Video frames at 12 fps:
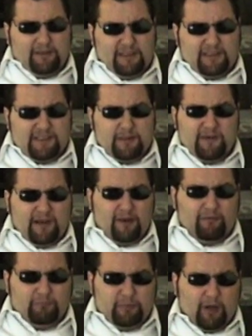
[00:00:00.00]
seemed to
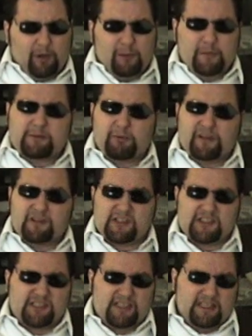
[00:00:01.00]
have problems with his
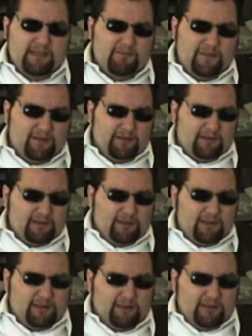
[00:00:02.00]
esteem. And
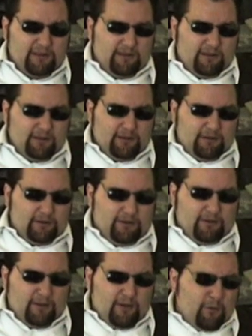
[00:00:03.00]

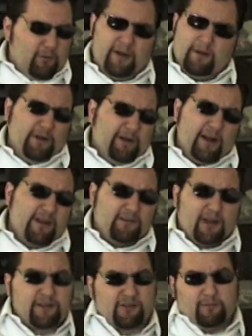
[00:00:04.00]
wait a minute,
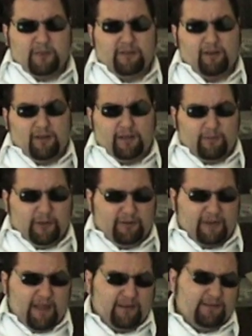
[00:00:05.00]
I shouldn't be talking about
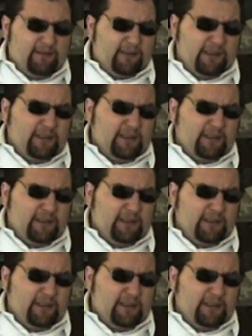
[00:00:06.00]
that.